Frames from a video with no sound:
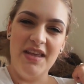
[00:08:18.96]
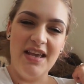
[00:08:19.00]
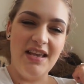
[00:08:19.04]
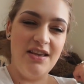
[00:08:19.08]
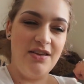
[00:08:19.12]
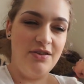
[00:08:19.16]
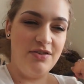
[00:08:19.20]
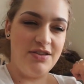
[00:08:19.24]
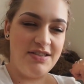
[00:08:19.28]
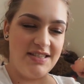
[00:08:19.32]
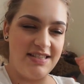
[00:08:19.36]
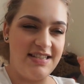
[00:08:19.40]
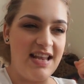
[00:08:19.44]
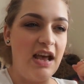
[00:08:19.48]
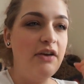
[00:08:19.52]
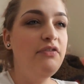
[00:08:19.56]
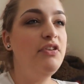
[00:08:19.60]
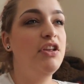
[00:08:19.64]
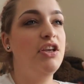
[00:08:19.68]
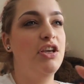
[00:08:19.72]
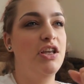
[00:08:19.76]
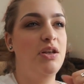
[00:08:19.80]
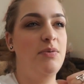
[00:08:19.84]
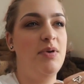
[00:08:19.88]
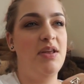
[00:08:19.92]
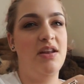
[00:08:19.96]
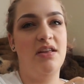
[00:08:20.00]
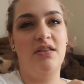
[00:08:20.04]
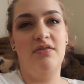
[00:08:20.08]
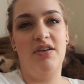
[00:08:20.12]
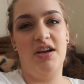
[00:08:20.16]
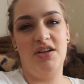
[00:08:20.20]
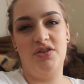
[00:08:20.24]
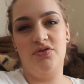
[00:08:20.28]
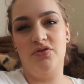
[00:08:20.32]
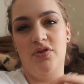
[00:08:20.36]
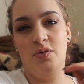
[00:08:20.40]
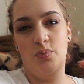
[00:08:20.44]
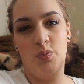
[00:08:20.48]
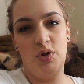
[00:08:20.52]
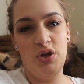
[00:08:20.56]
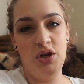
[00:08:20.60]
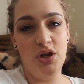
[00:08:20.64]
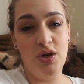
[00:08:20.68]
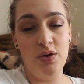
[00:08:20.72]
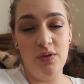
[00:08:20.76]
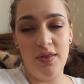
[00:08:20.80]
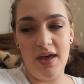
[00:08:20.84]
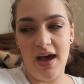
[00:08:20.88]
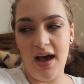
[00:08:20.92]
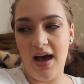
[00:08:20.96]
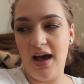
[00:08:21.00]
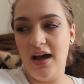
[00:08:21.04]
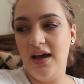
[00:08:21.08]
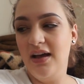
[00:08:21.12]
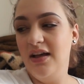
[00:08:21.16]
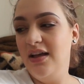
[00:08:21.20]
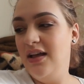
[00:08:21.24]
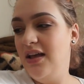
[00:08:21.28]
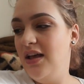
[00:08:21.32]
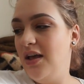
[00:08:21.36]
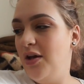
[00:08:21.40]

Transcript: it's definitely going to be another restaurant. We knew that,